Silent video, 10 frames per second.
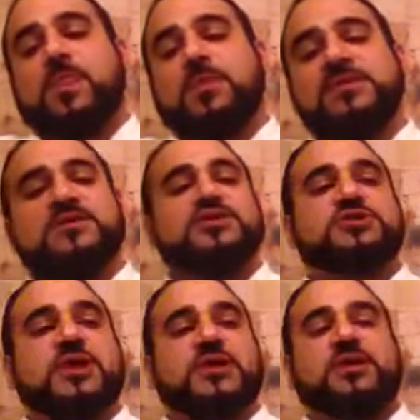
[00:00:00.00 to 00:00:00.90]
It's not just
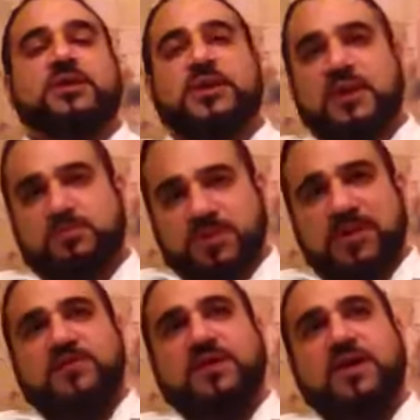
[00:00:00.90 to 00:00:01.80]
that they
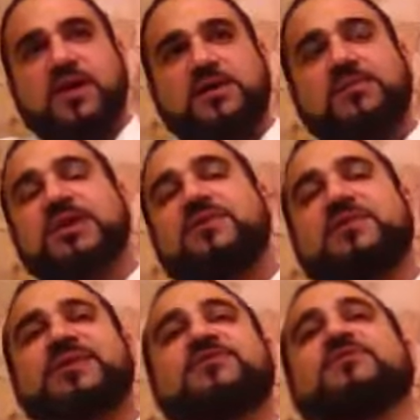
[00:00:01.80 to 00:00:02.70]
believe in God, but they have a
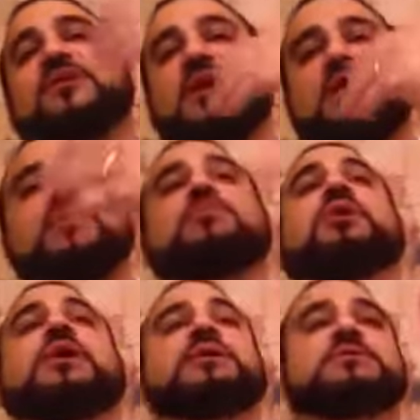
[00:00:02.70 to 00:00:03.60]
different God in
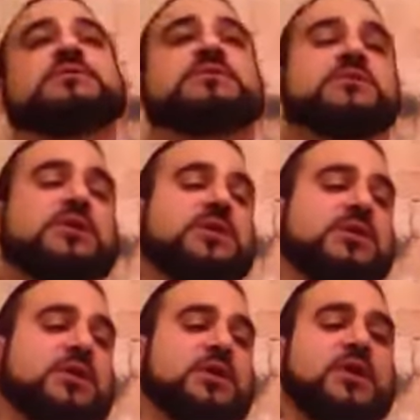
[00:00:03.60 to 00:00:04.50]
practice.
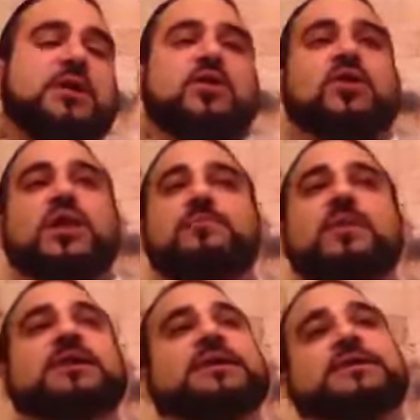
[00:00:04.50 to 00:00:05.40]
And they call that
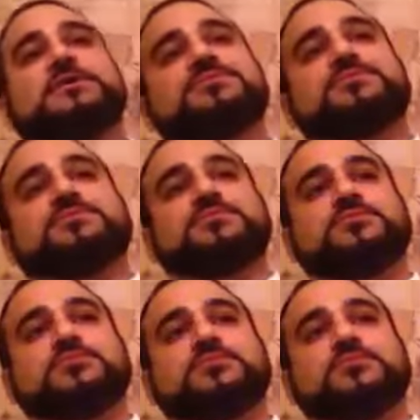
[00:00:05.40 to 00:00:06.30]
money.
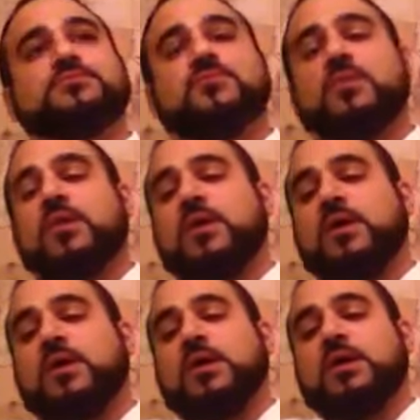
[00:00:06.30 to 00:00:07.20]
And
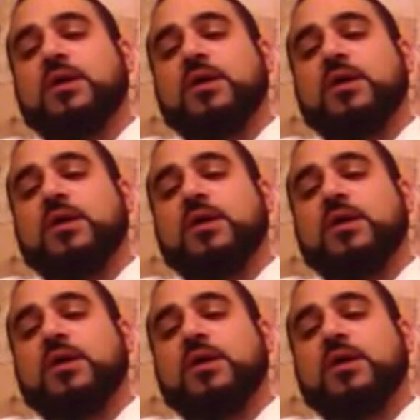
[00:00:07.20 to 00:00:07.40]
pride.